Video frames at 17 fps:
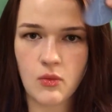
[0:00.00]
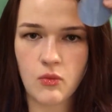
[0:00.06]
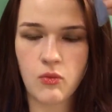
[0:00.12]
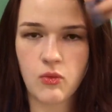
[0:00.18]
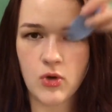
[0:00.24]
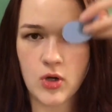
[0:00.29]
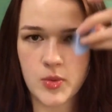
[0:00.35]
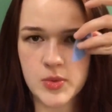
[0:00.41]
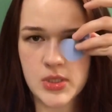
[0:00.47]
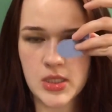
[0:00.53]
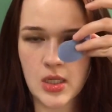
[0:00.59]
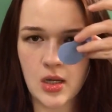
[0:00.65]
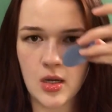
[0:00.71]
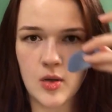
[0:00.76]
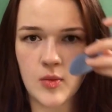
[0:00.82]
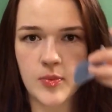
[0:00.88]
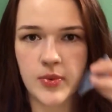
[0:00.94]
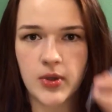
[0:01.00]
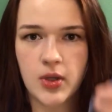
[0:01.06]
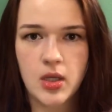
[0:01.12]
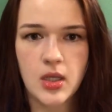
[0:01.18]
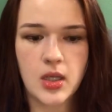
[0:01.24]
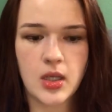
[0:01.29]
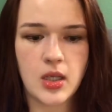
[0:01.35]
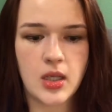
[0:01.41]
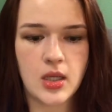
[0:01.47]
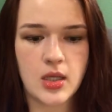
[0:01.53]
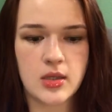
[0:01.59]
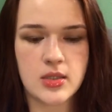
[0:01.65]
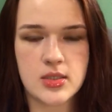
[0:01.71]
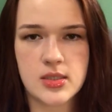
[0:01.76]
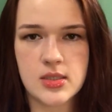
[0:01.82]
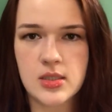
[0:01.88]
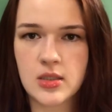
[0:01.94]
warms it up, and the
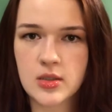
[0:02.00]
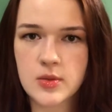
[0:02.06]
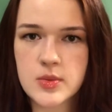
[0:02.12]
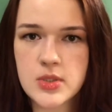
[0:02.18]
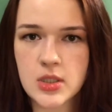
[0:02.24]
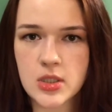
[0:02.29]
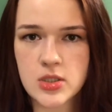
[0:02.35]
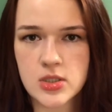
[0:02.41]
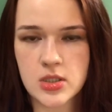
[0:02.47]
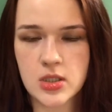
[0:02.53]
serum starts to